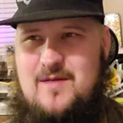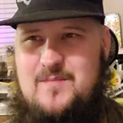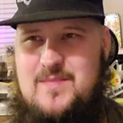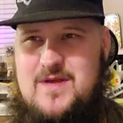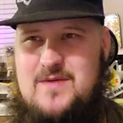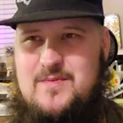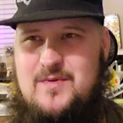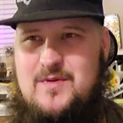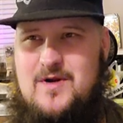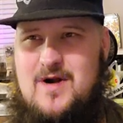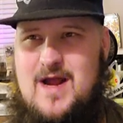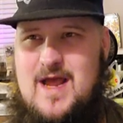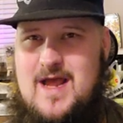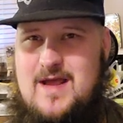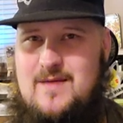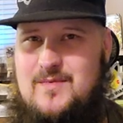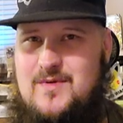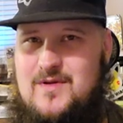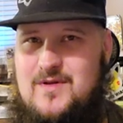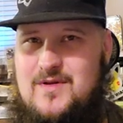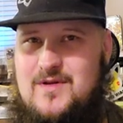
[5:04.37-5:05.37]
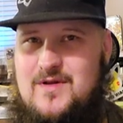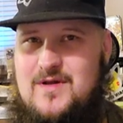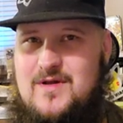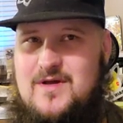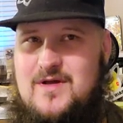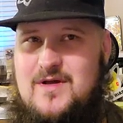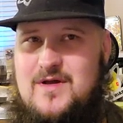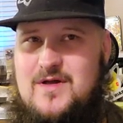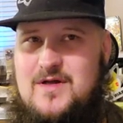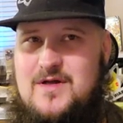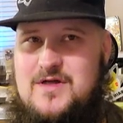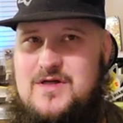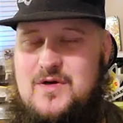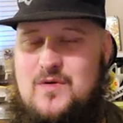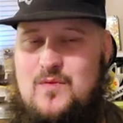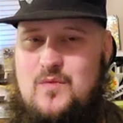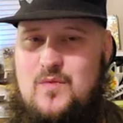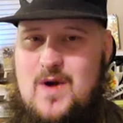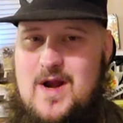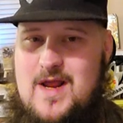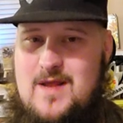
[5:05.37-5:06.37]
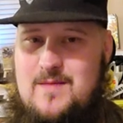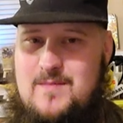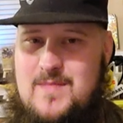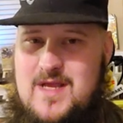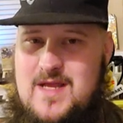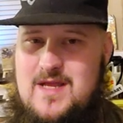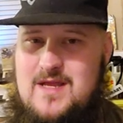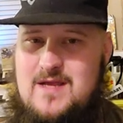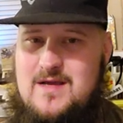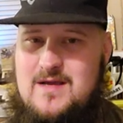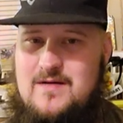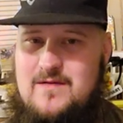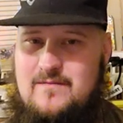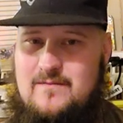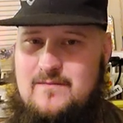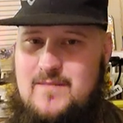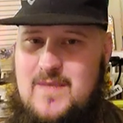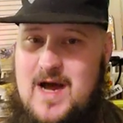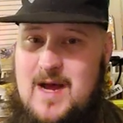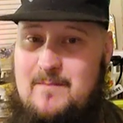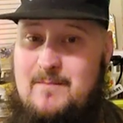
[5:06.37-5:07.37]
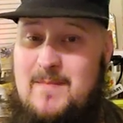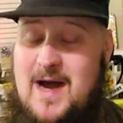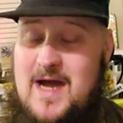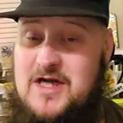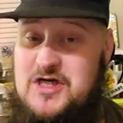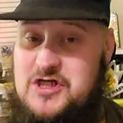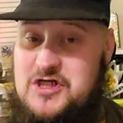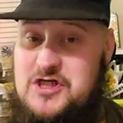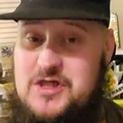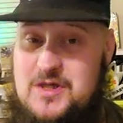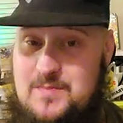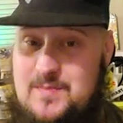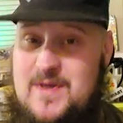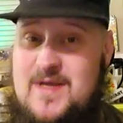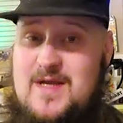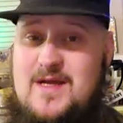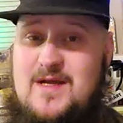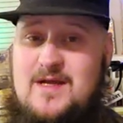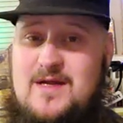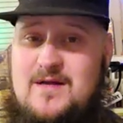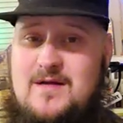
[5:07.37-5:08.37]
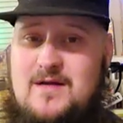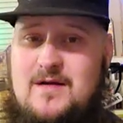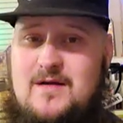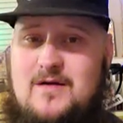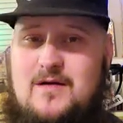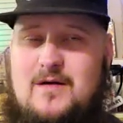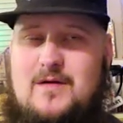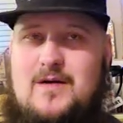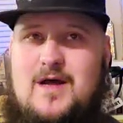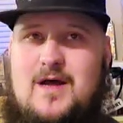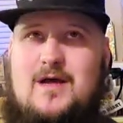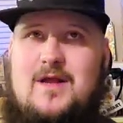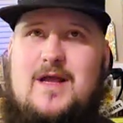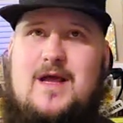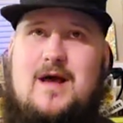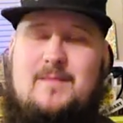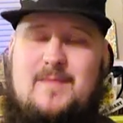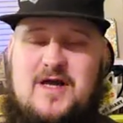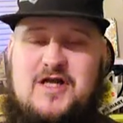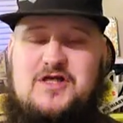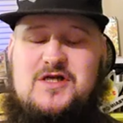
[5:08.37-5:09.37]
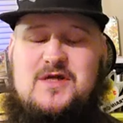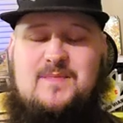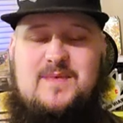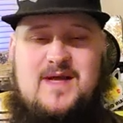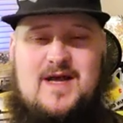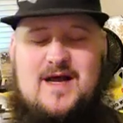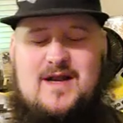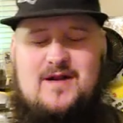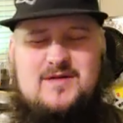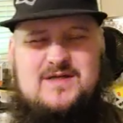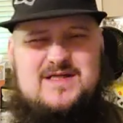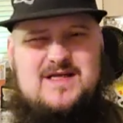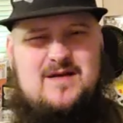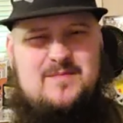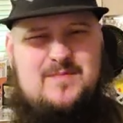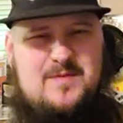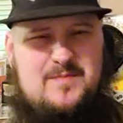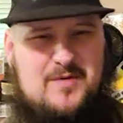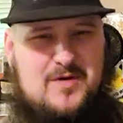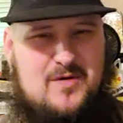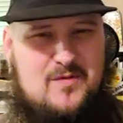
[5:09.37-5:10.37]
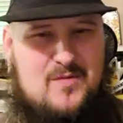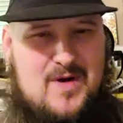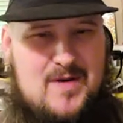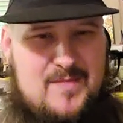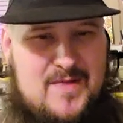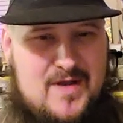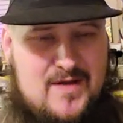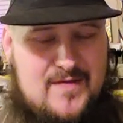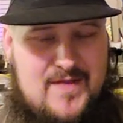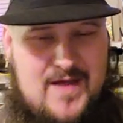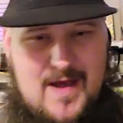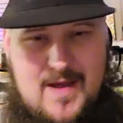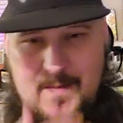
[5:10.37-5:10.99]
how people are able to rate me, my, my shipping or not, yeah, my shipping. I don't see how people can rate me on